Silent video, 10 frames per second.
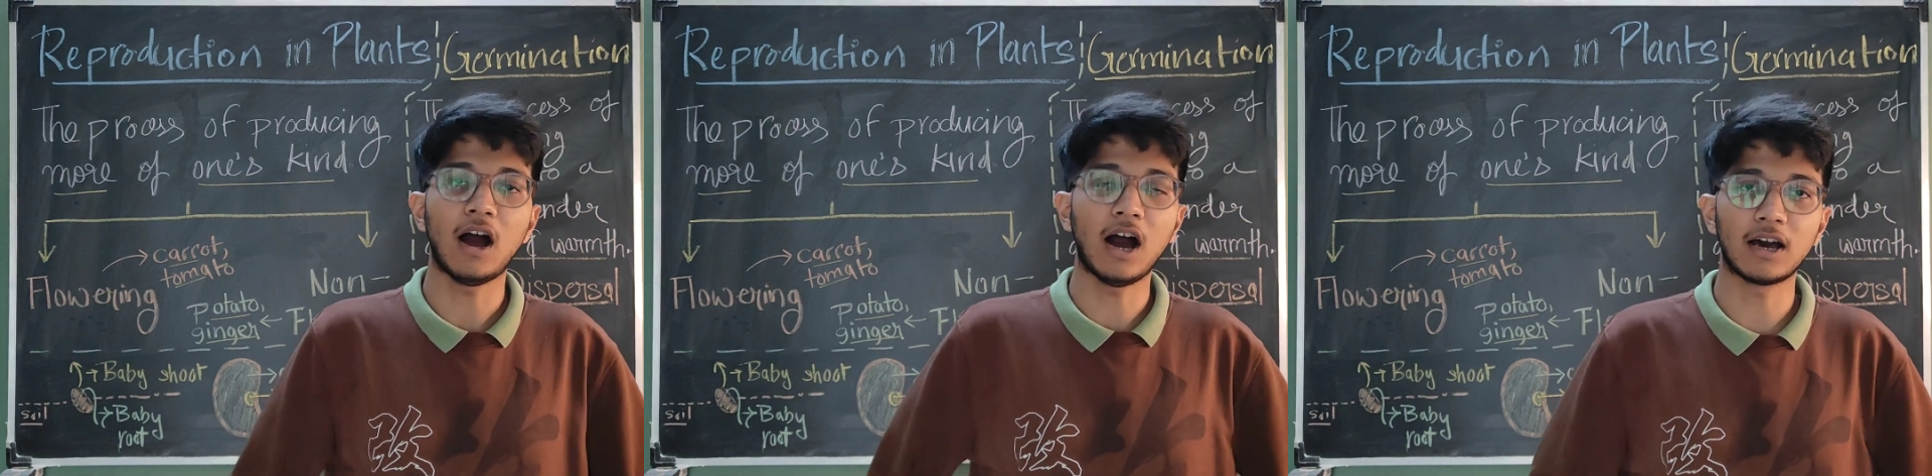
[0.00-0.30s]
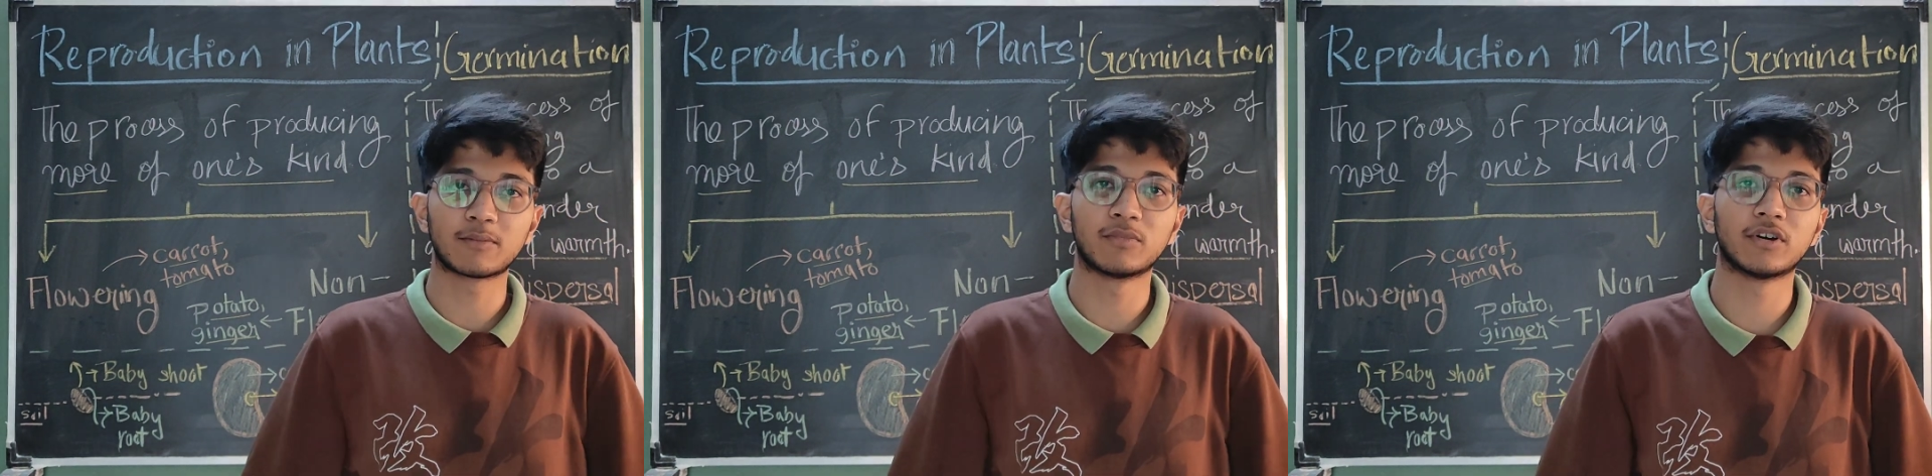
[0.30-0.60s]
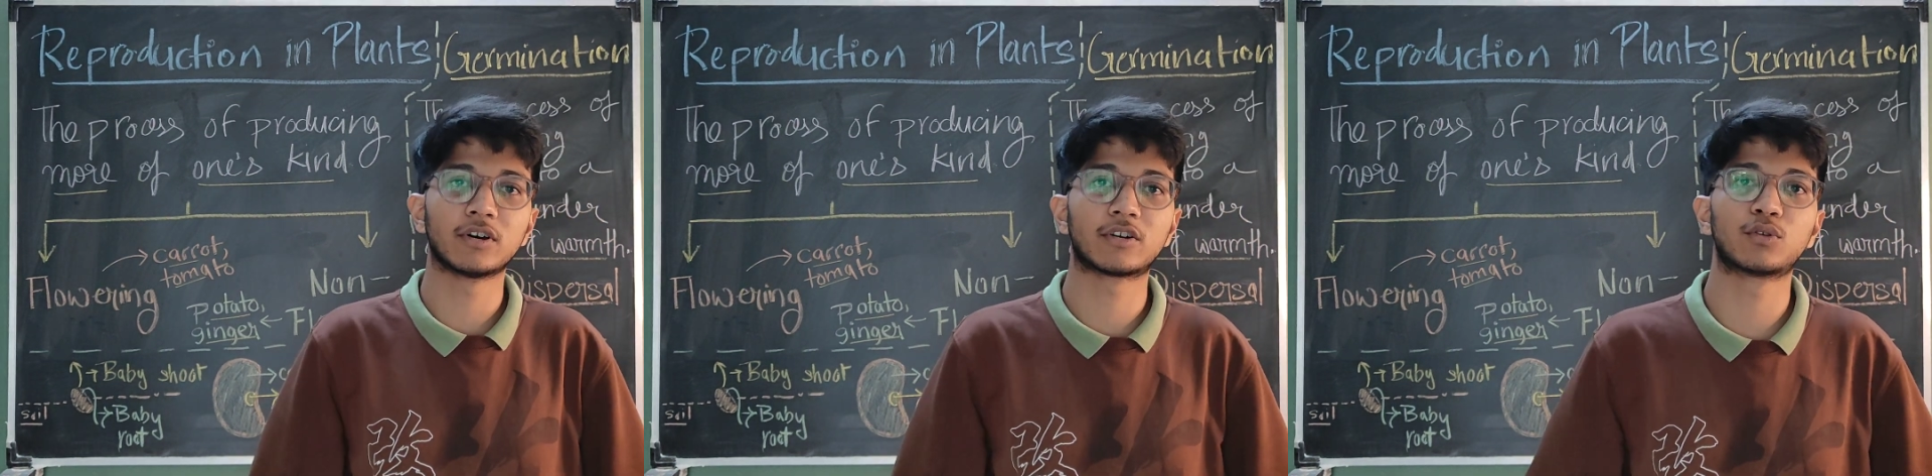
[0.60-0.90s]

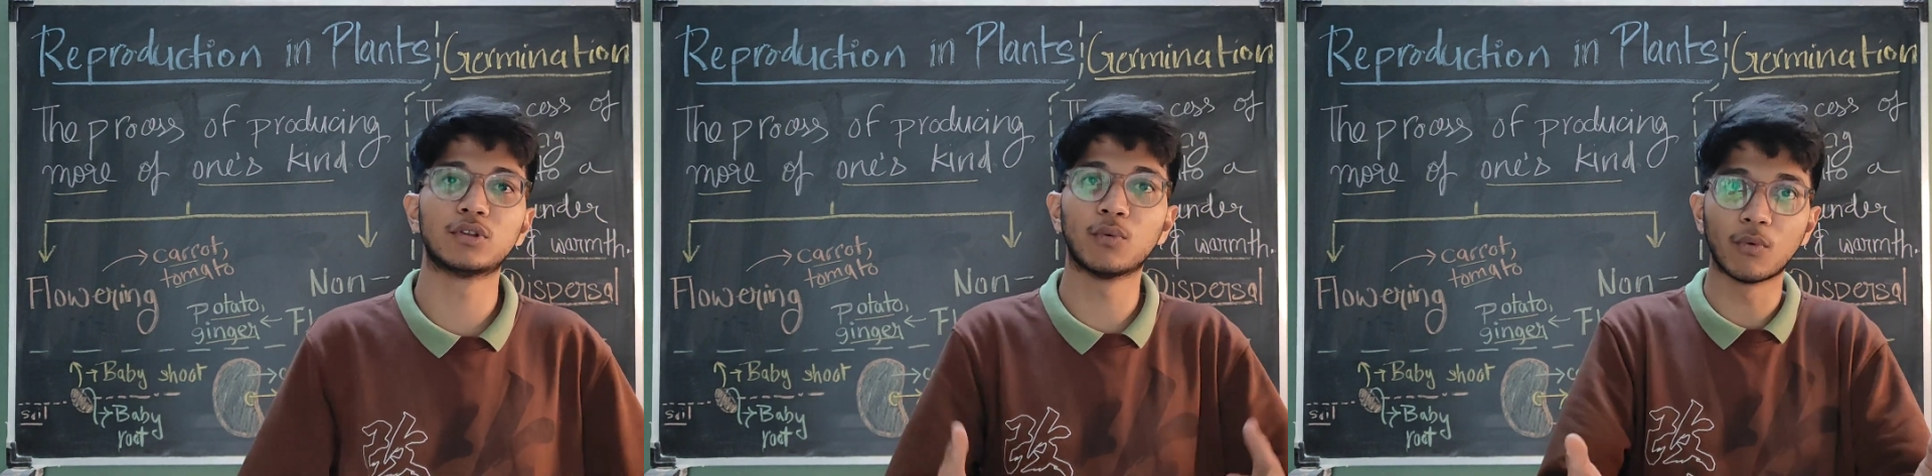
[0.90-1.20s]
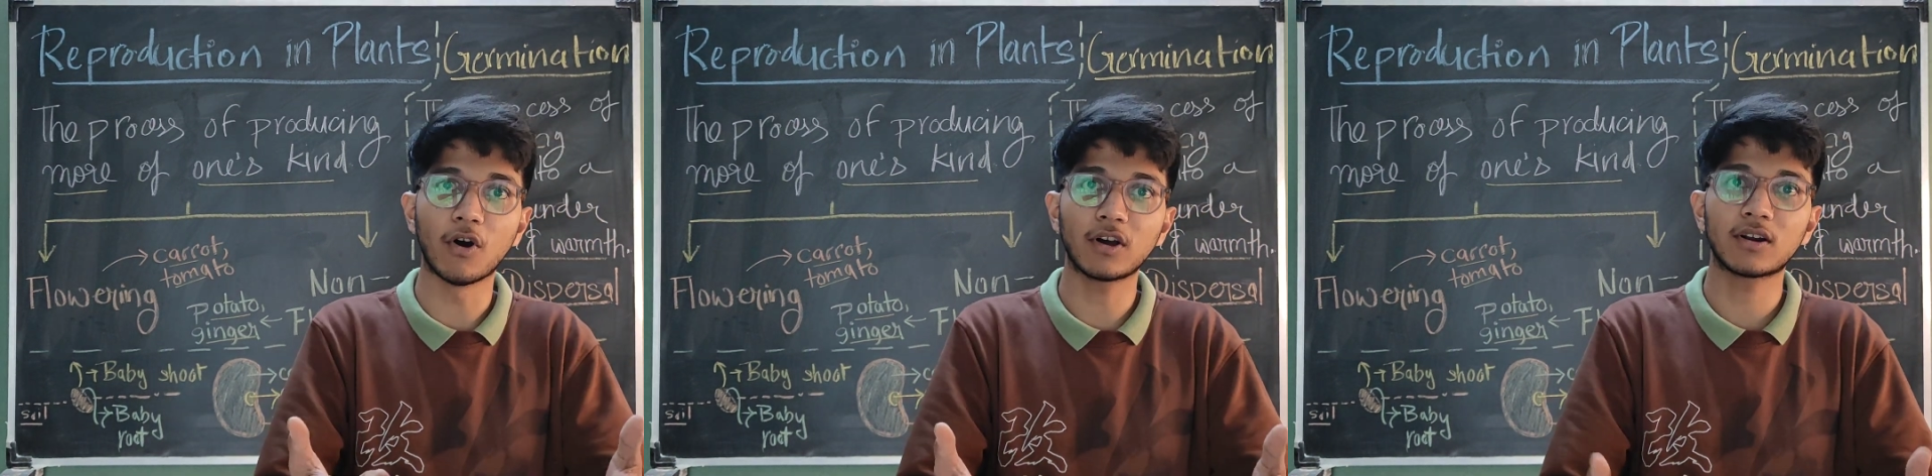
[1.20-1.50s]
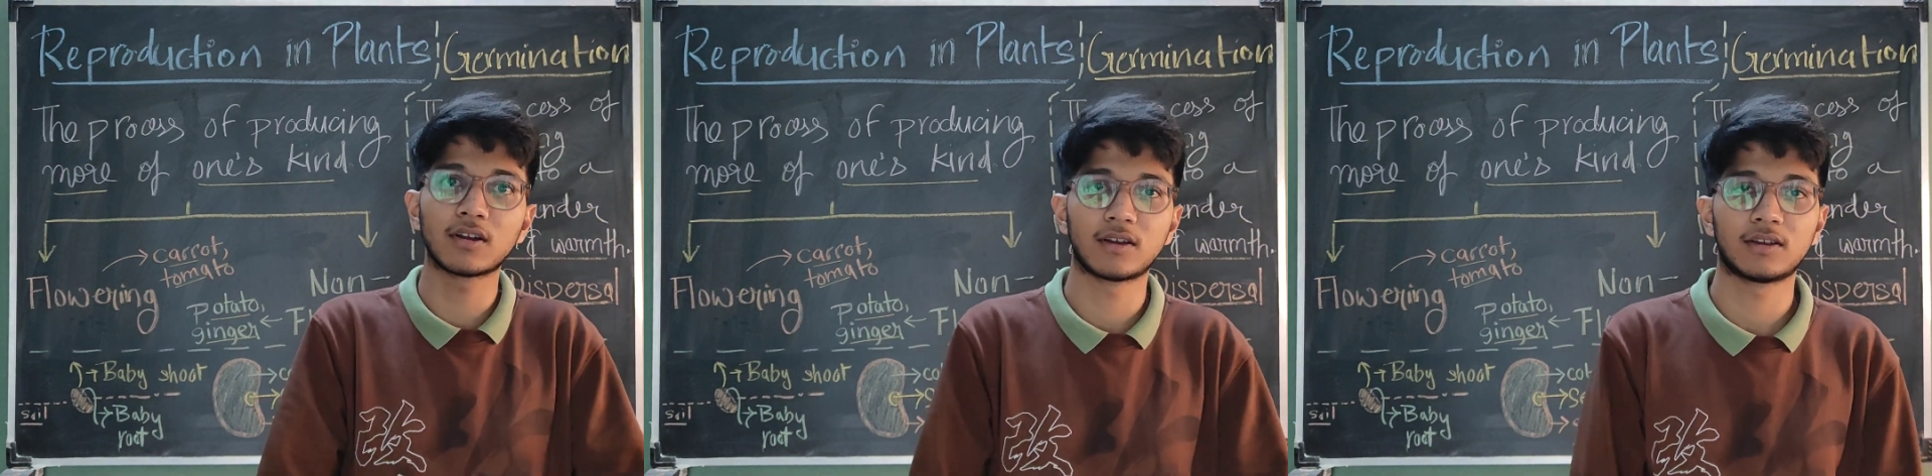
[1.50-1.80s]
armor to the war,